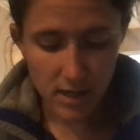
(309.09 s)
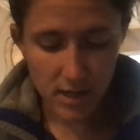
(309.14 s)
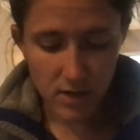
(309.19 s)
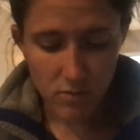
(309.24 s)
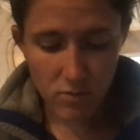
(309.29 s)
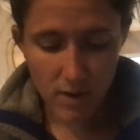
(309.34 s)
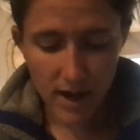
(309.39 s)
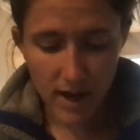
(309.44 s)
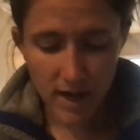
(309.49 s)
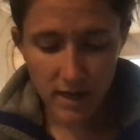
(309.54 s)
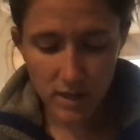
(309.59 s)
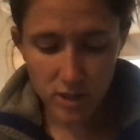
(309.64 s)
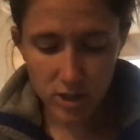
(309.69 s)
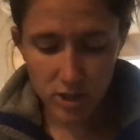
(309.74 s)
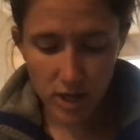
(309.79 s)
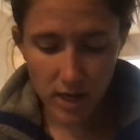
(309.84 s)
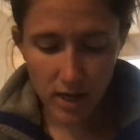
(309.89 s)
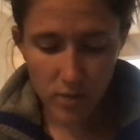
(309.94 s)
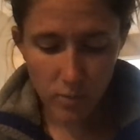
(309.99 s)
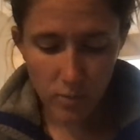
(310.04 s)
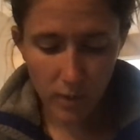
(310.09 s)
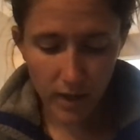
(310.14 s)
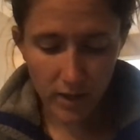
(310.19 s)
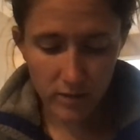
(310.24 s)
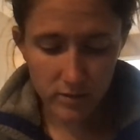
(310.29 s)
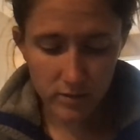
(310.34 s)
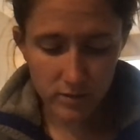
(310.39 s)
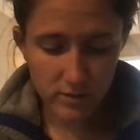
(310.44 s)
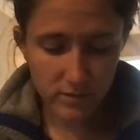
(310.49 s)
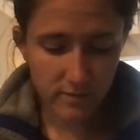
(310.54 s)
riding giant
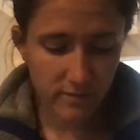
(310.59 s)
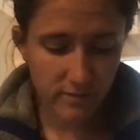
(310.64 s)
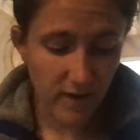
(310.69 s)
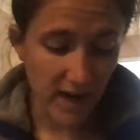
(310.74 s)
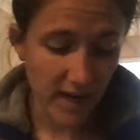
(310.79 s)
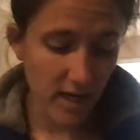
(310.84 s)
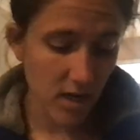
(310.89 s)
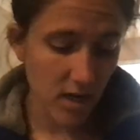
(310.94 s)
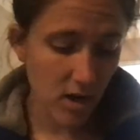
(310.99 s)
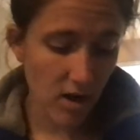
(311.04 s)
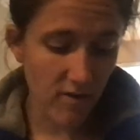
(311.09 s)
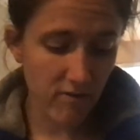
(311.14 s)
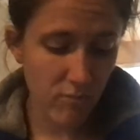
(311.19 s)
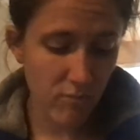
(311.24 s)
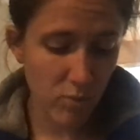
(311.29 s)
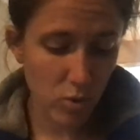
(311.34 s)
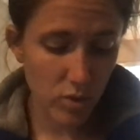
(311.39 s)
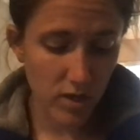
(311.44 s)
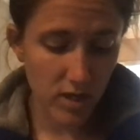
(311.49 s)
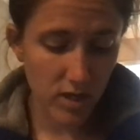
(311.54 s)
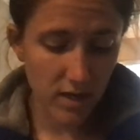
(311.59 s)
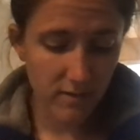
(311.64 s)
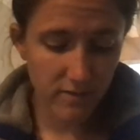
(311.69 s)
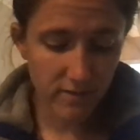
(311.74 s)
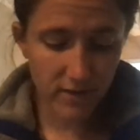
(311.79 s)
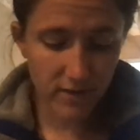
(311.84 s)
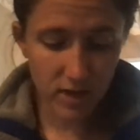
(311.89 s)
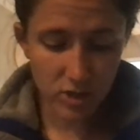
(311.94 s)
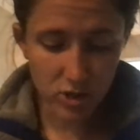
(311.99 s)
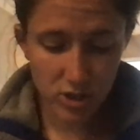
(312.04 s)
whales, fighting off mole-eating
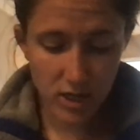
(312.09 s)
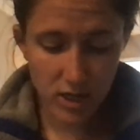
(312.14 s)
fish,